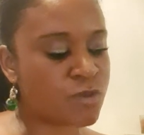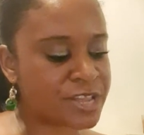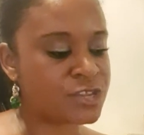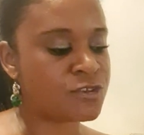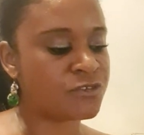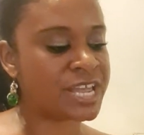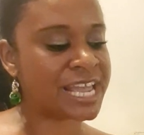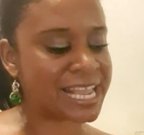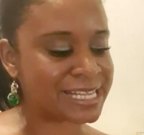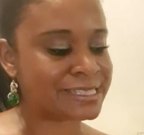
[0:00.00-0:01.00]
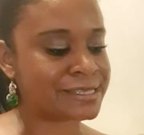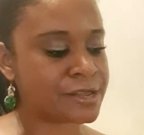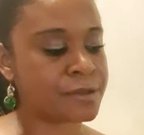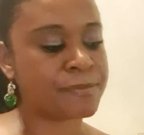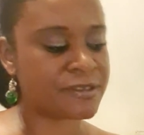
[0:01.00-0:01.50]
when you've hit
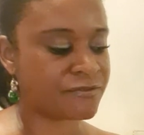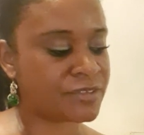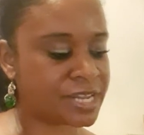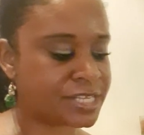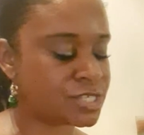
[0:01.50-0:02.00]
an epiphany.